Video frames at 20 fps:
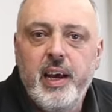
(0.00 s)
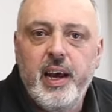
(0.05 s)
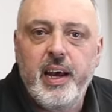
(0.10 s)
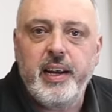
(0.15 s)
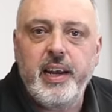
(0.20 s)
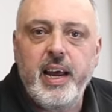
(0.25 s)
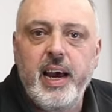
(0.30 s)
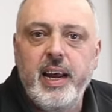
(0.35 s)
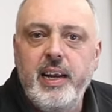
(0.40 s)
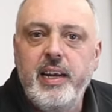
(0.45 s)

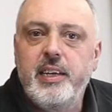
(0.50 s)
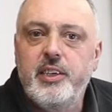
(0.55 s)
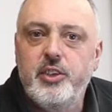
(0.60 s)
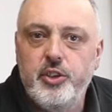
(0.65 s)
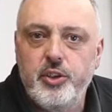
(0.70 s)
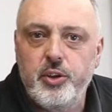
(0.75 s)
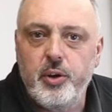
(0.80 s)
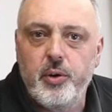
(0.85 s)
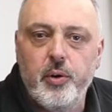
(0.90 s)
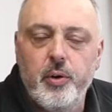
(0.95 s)
And that'll
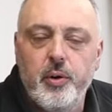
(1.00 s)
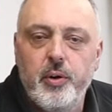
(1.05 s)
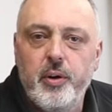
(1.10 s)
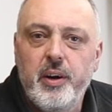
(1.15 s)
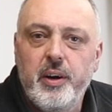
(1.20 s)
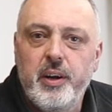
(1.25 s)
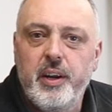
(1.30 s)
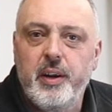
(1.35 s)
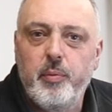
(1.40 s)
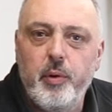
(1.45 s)

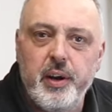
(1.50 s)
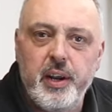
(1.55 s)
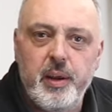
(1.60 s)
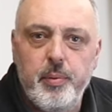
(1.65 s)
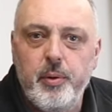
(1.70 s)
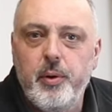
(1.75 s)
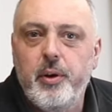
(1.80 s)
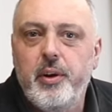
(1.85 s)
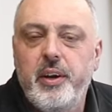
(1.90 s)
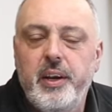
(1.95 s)
ensure that when
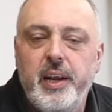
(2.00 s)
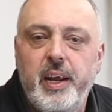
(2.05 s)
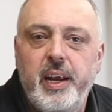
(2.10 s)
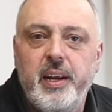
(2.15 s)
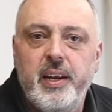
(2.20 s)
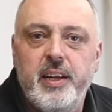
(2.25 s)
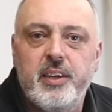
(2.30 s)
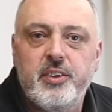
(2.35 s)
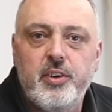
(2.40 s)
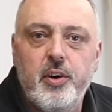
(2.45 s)
I put it
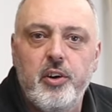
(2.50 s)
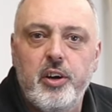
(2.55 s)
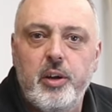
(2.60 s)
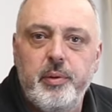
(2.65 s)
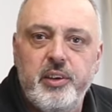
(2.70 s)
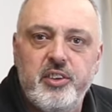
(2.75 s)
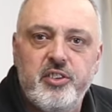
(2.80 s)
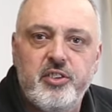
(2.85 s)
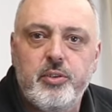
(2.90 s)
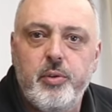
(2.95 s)
in, it's going
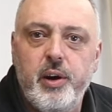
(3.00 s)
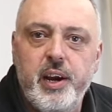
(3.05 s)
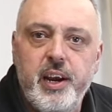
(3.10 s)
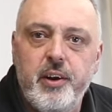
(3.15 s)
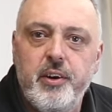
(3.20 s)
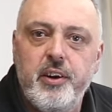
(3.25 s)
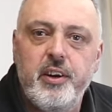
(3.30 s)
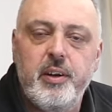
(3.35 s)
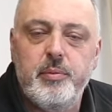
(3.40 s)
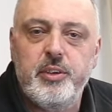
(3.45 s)
to be
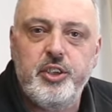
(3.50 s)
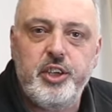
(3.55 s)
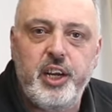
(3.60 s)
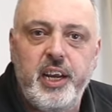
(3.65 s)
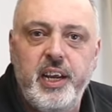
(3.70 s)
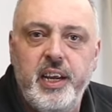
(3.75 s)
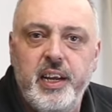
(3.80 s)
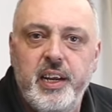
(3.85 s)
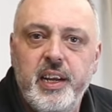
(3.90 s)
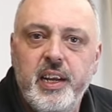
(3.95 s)
square to the
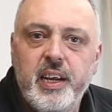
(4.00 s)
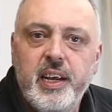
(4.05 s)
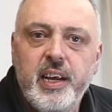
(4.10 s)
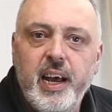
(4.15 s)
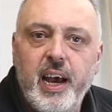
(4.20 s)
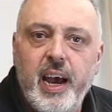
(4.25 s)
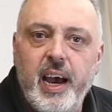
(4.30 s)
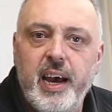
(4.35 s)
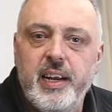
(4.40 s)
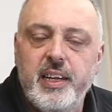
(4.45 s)
machine,
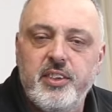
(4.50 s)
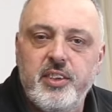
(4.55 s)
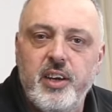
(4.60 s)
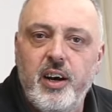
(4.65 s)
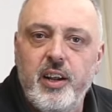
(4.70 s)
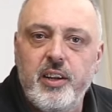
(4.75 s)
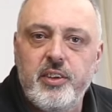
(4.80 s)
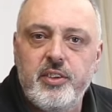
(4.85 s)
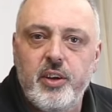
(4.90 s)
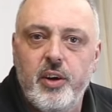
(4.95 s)
and it's
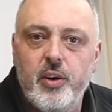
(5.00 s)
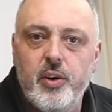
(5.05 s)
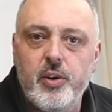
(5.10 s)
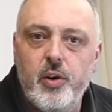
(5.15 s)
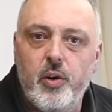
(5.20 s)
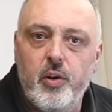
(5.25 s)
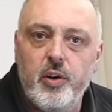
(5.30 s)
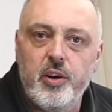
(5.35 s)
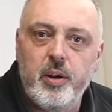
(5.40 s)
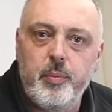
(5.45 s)
also
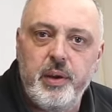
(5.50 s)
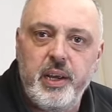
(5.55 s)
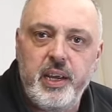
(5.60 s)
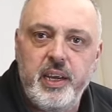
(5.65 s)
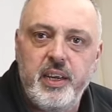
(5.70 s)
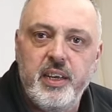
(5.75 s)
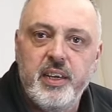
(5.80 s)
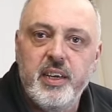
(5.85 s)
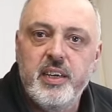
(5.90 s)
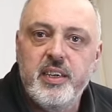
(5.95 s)
going to
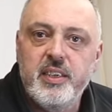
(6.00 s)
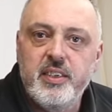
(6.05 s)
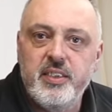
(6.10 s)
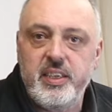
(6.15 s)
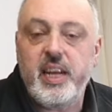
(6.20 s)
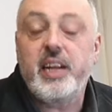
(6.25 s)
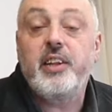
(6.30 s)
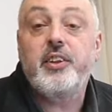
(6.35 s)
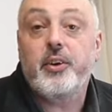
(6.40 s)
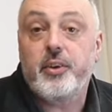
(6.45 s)
be
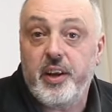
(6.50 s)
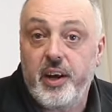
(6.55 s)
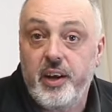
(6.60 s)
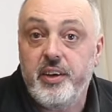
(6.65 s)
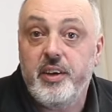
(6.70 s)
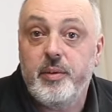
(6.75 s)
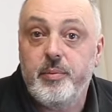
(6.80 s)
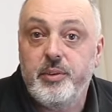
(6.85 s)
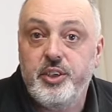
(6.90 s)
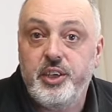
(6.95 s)
centered
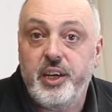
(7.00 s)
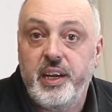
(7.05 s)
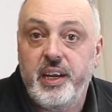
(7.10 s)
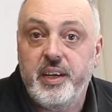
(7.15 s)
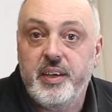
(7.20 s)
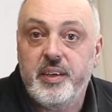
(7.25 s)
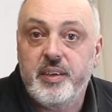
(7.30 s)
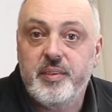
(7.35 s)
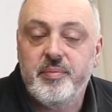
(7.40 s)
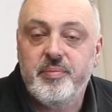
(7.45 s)
on the
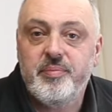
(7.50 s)
machine.